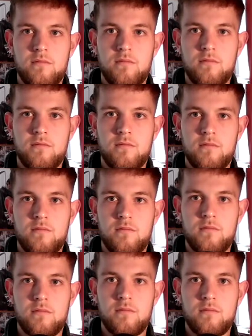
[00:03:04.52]

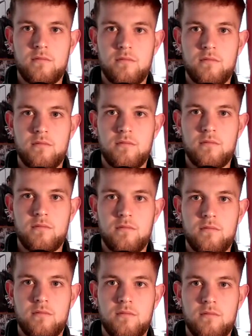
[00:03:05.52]

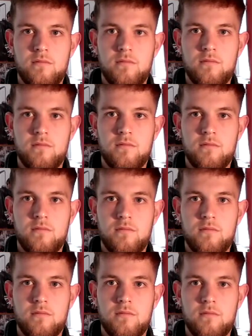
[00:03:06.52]

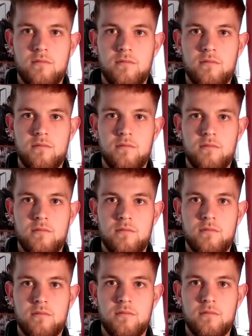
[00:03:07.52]

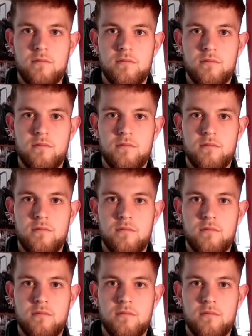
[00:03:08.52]
(not speaking)